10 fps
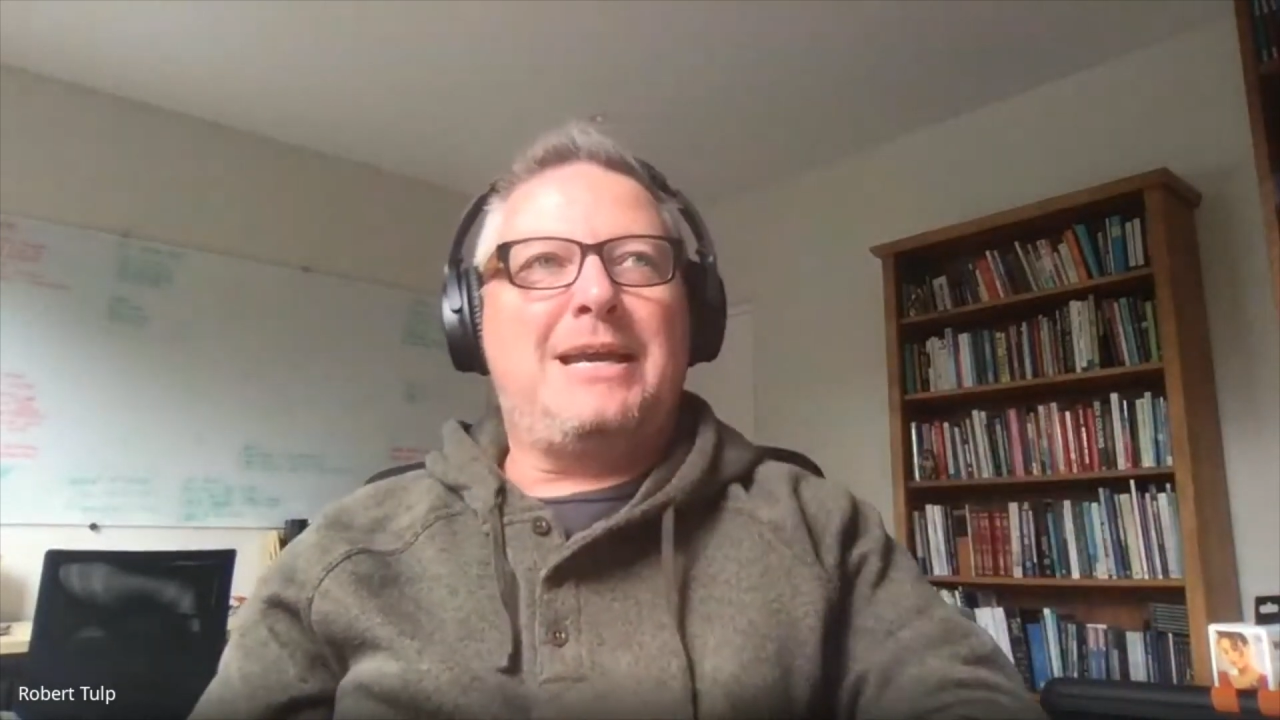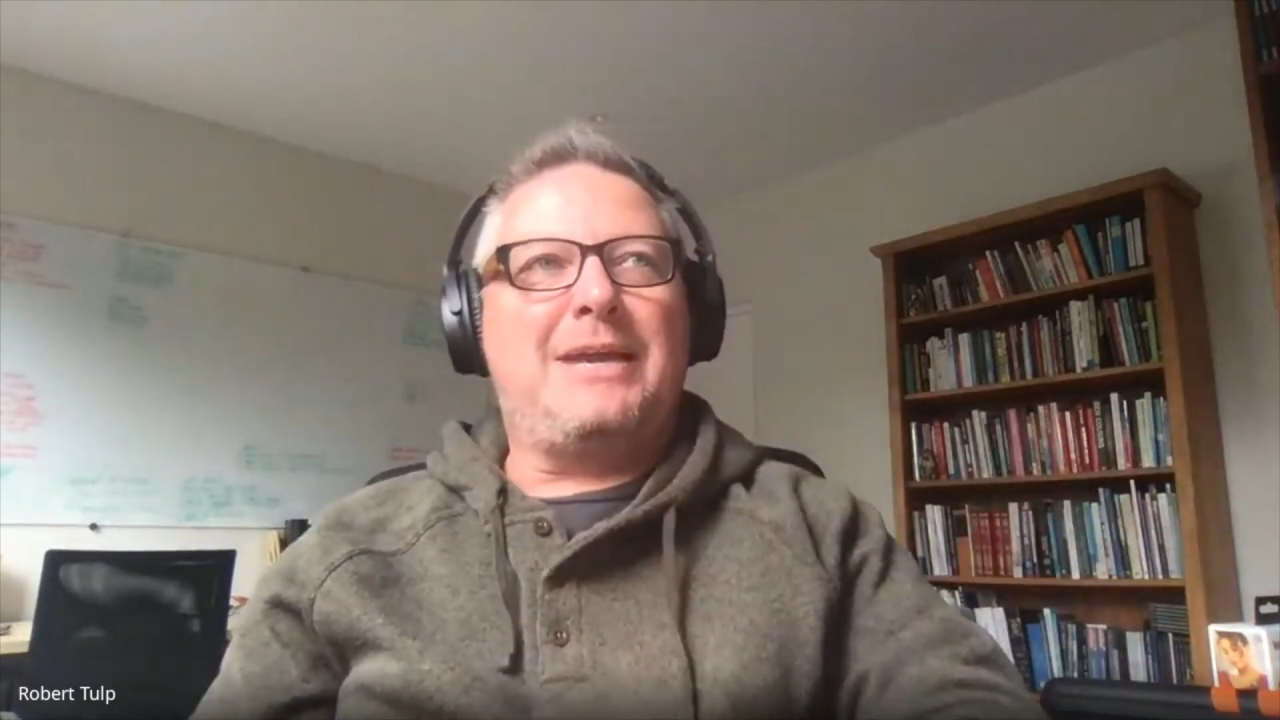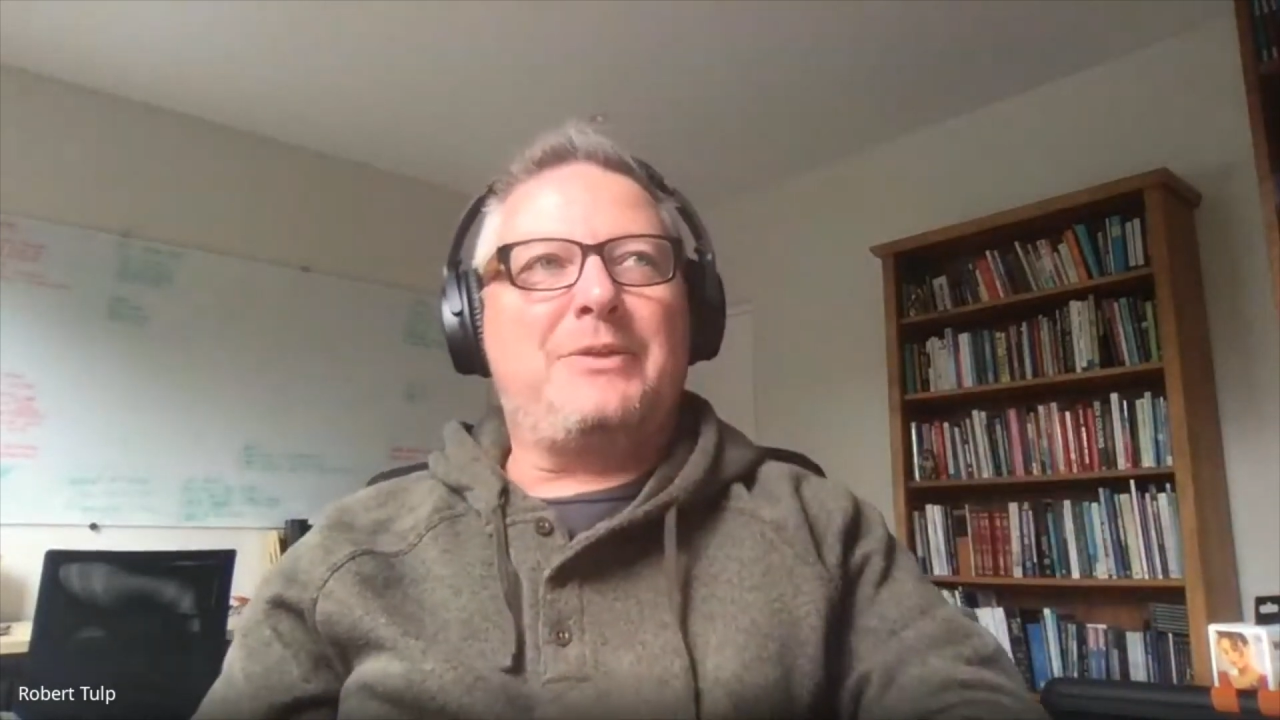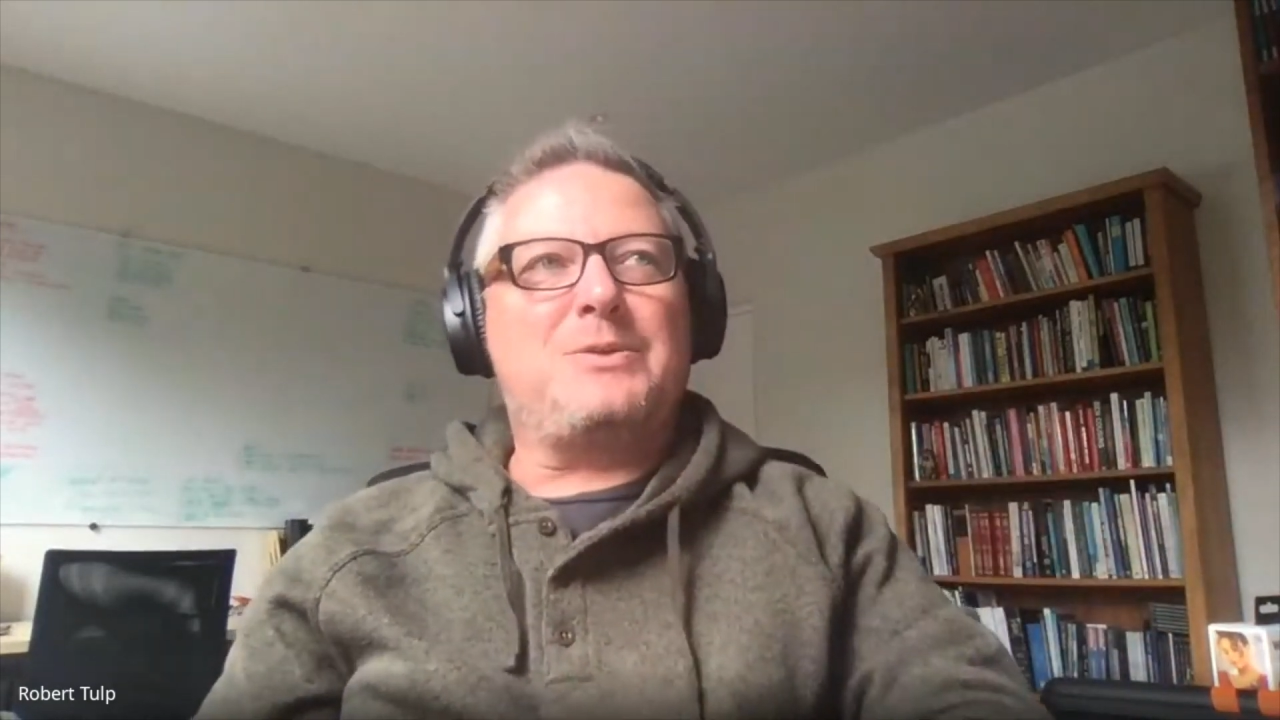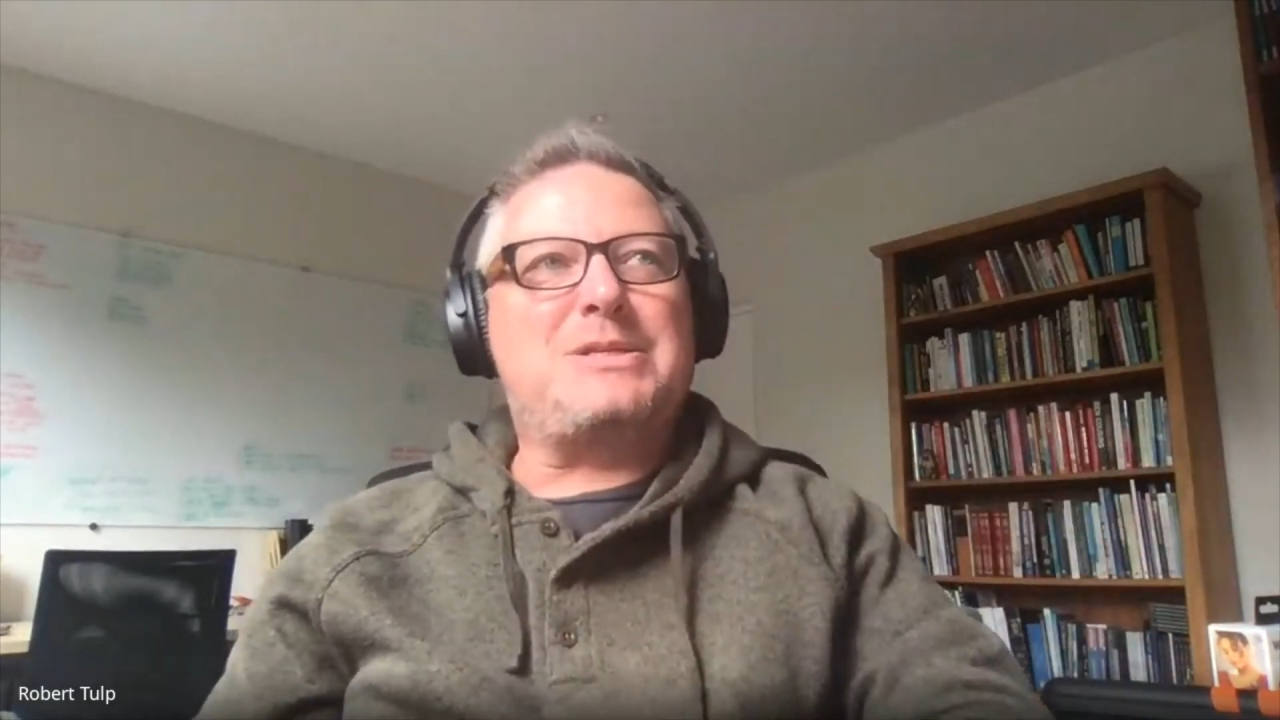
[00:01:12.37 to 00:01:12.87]

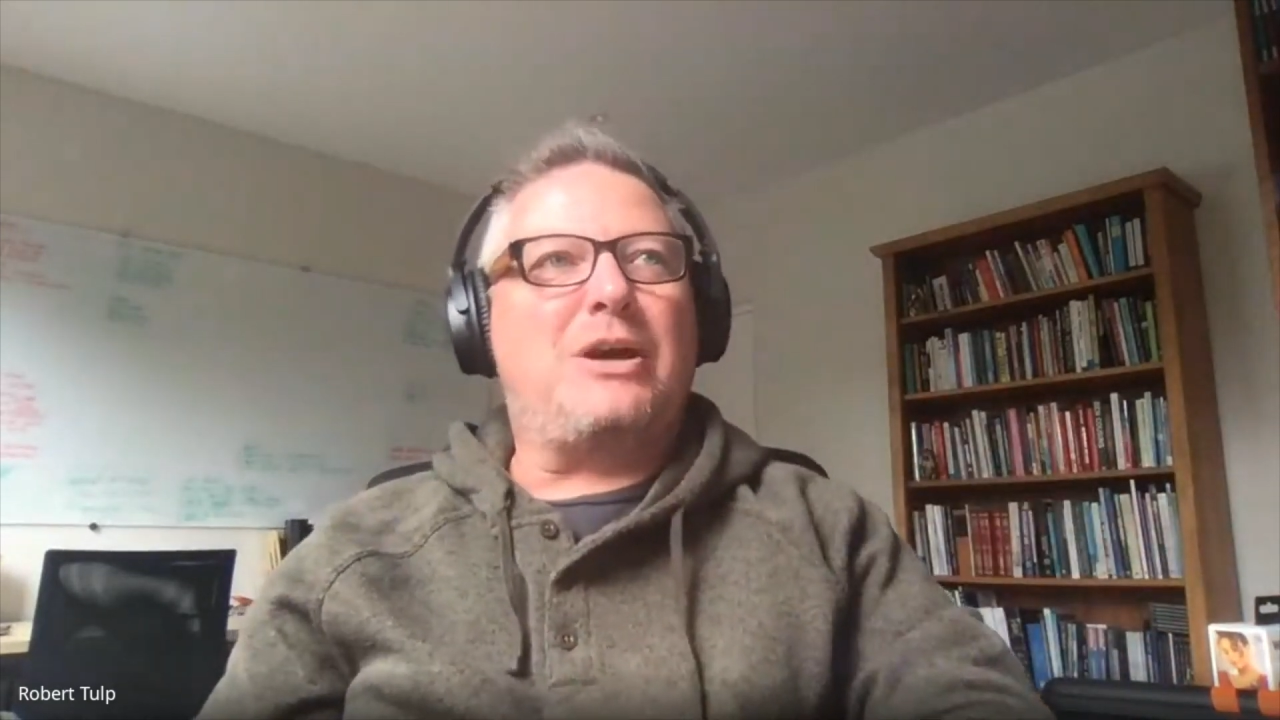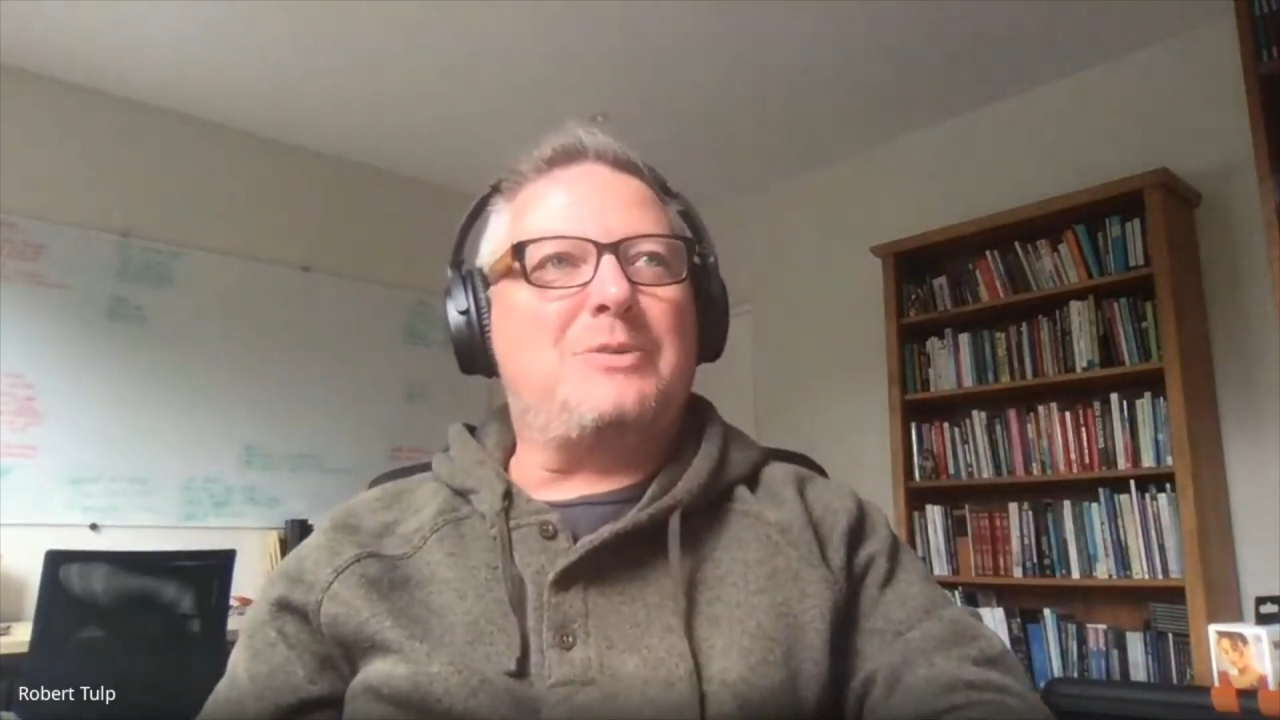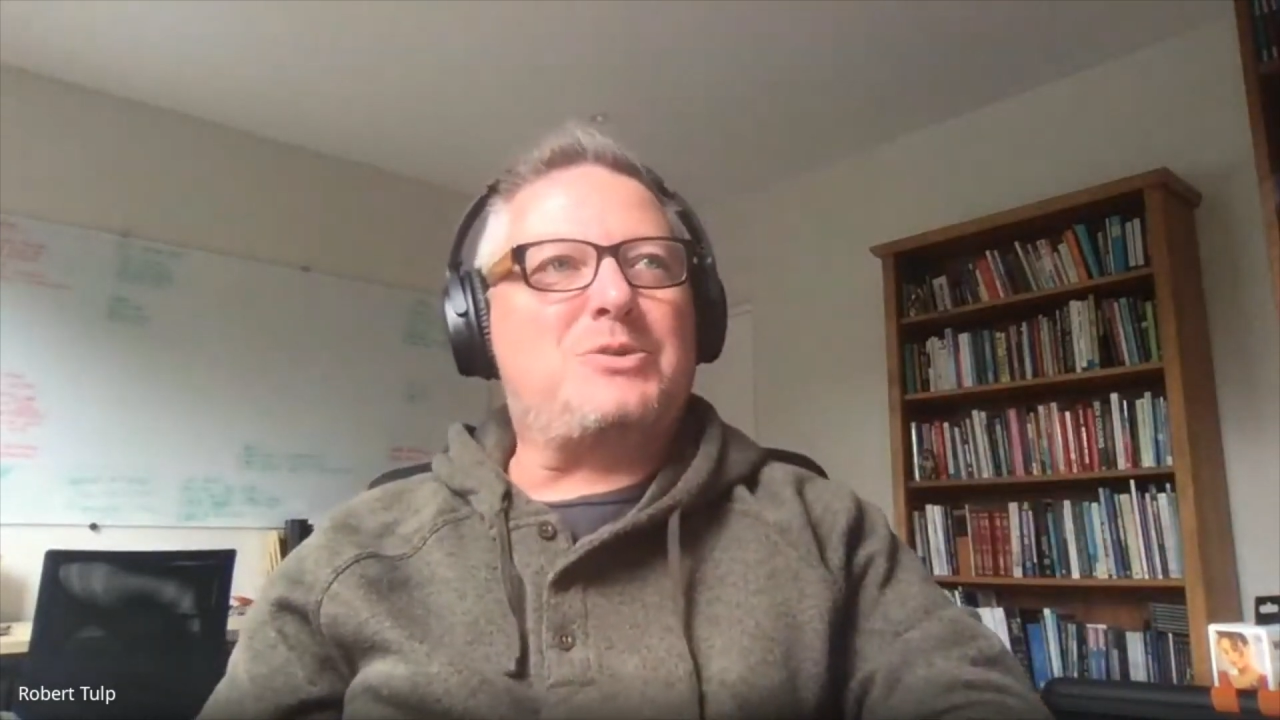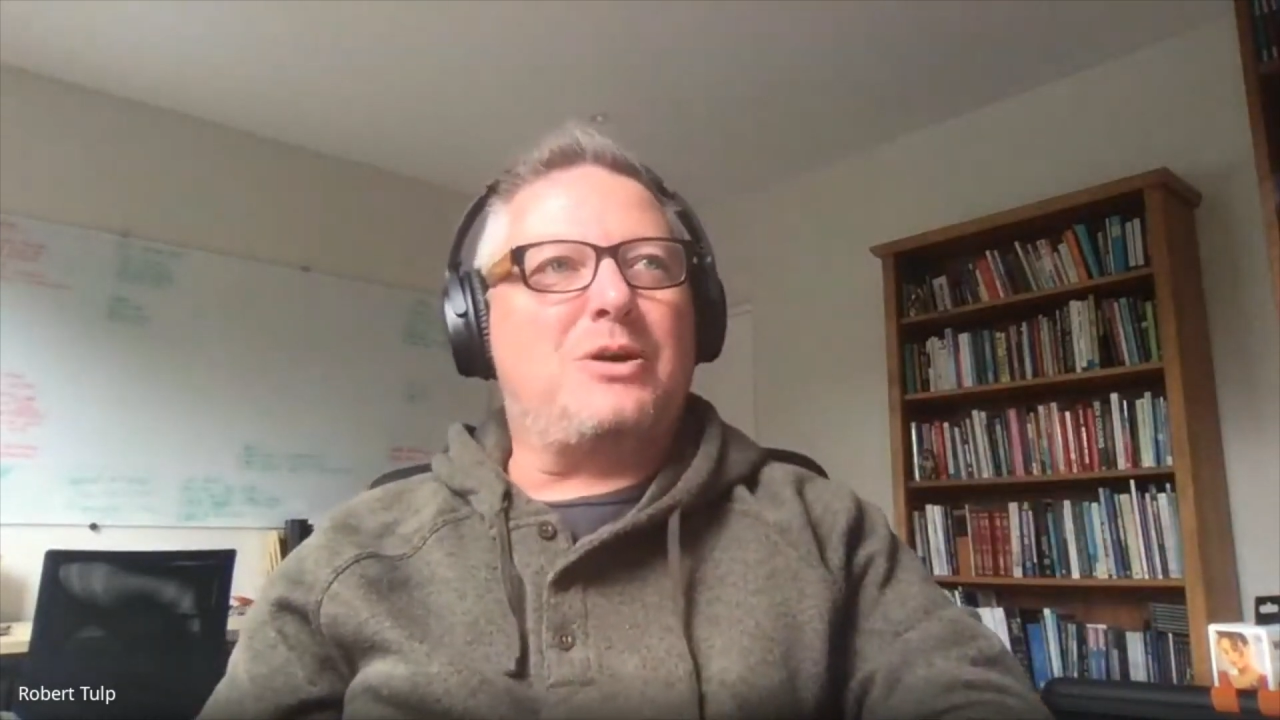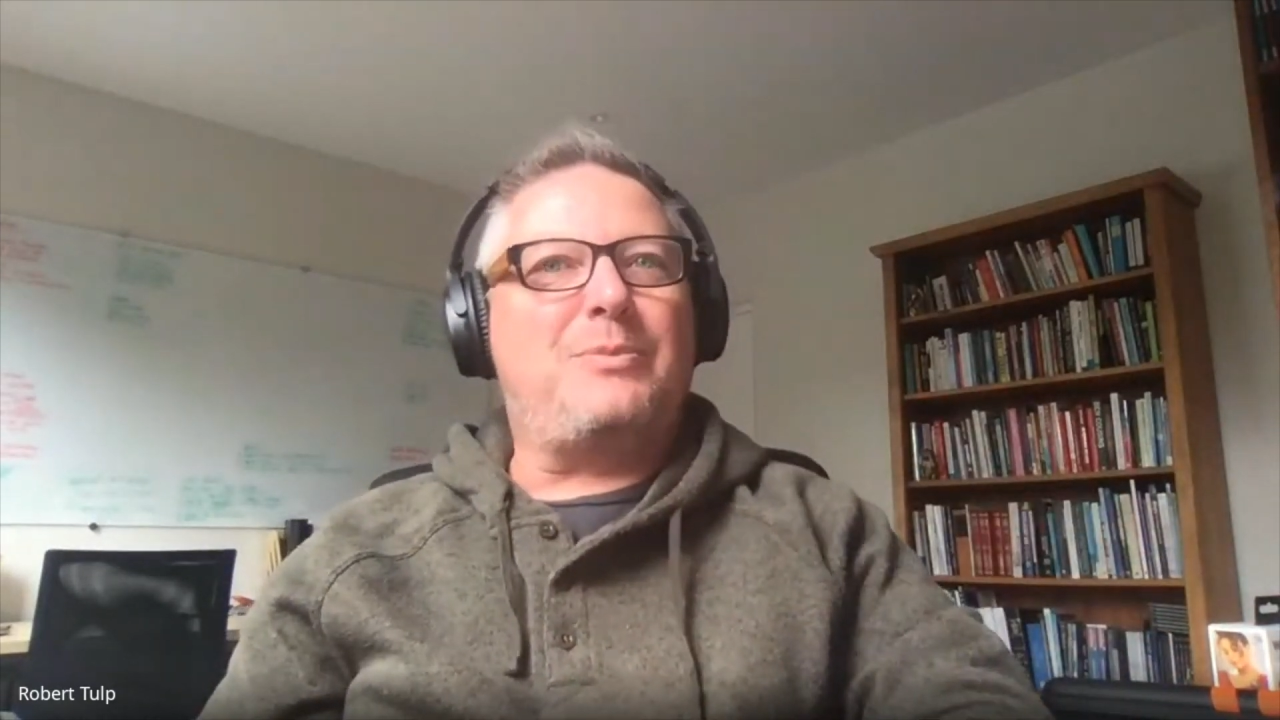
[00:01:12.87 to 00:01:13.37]
and there was
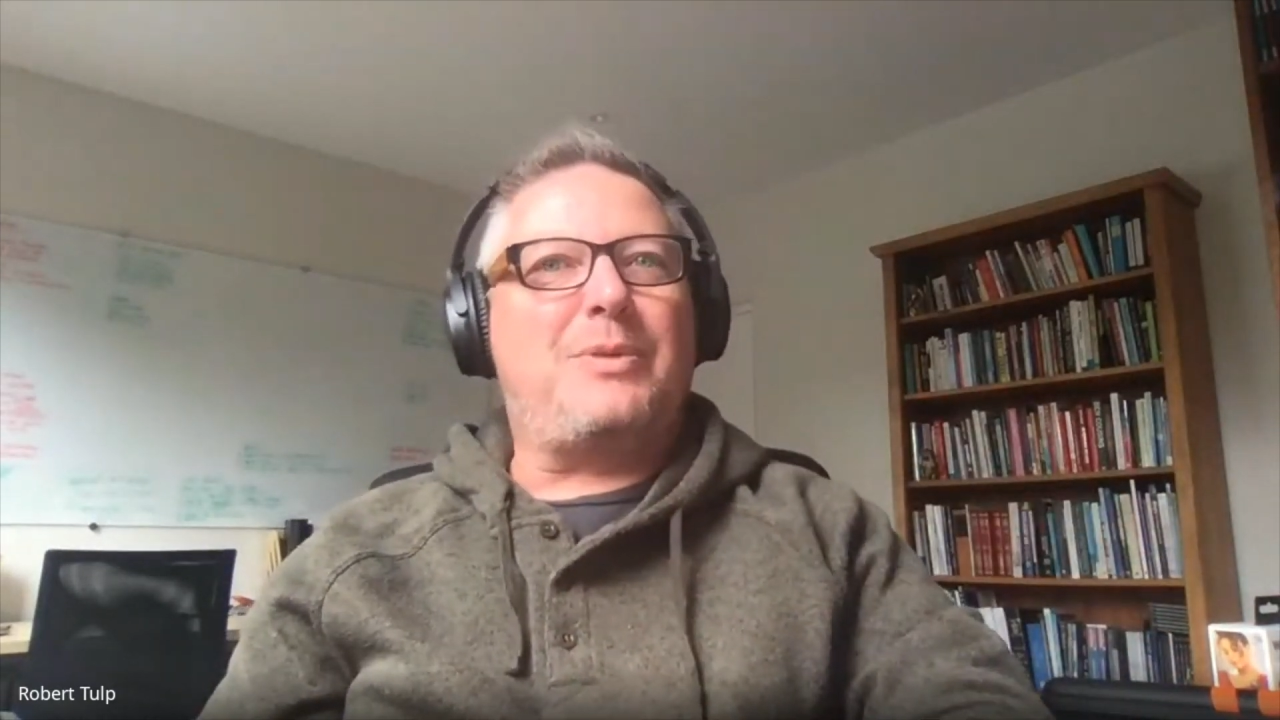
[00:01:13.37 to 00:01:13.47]
times gone